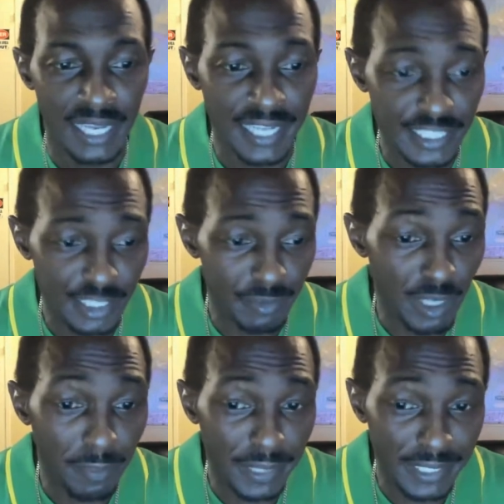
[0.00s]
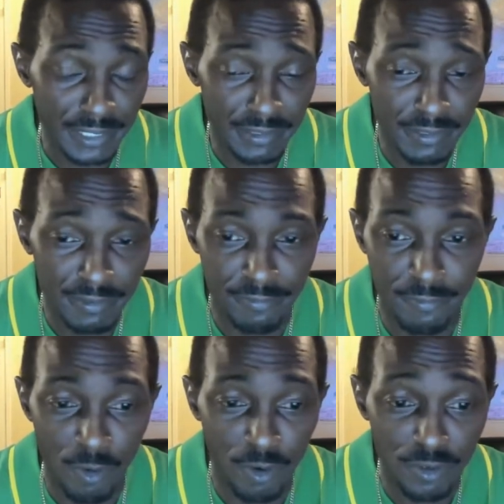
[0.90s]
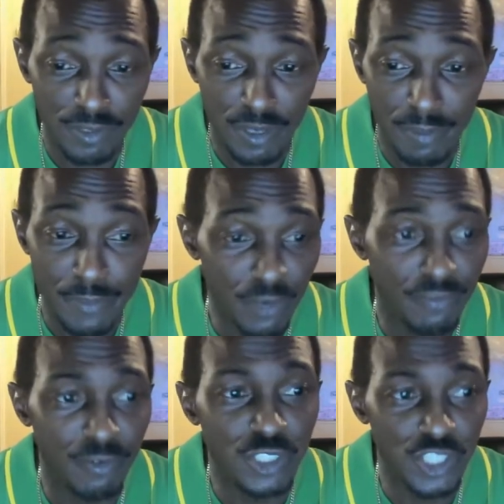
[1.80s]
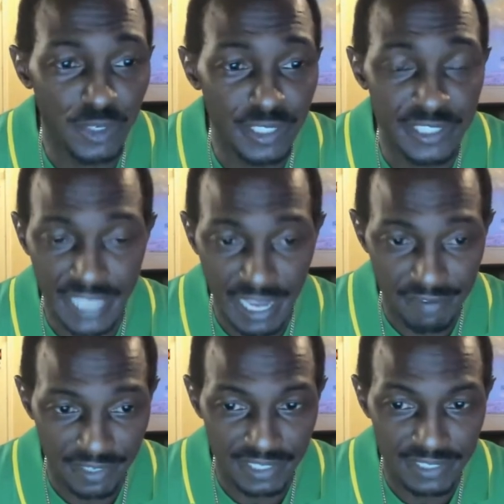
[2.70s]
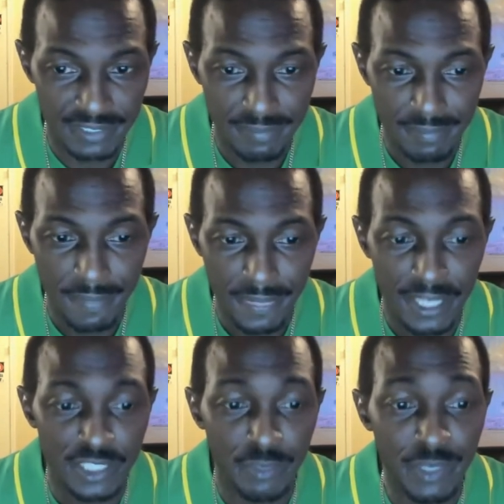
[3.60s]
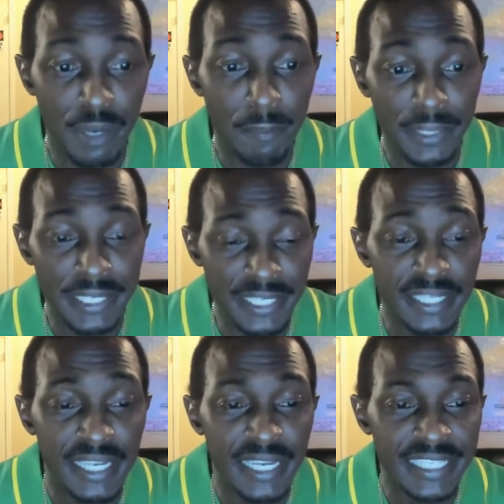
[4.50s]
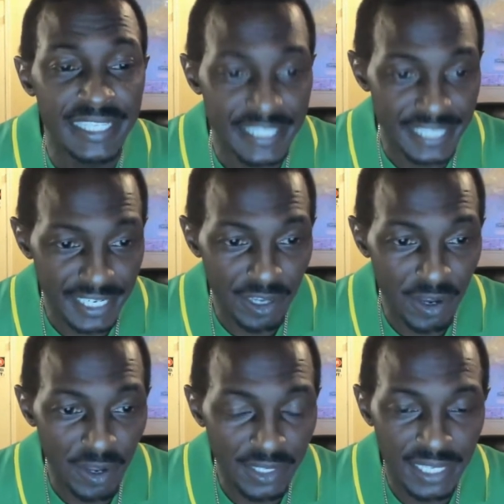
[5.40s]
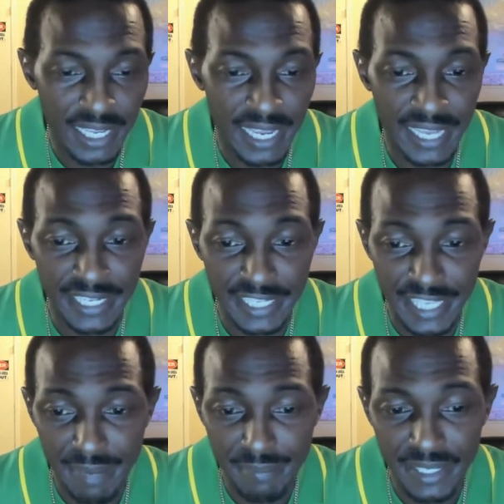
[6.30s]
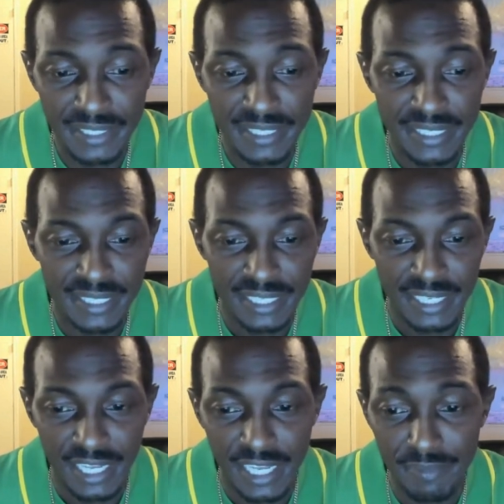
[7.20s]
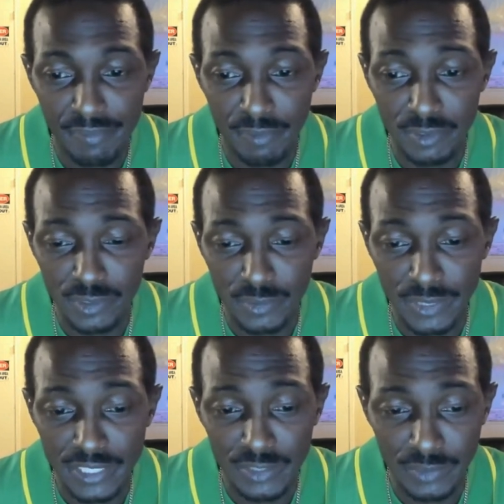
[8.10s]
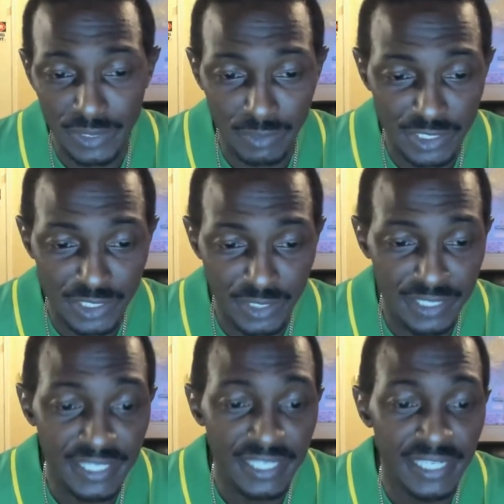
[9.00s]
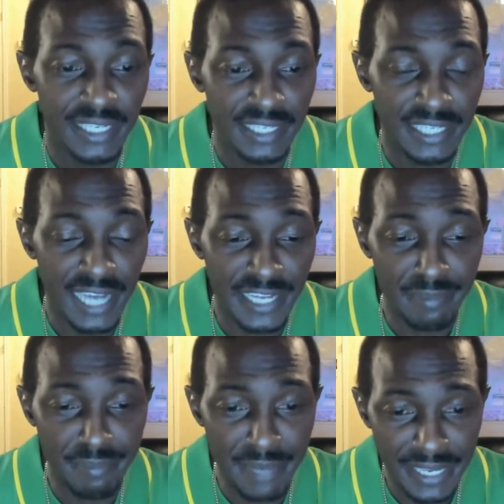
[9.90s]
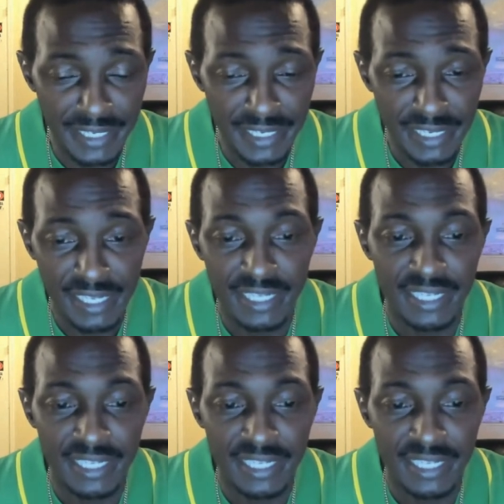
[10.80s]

And last year we completed 4 beautiful journeys to Africa. So we completed the Senegal and the Gambia April 2021 journey, Ghana May,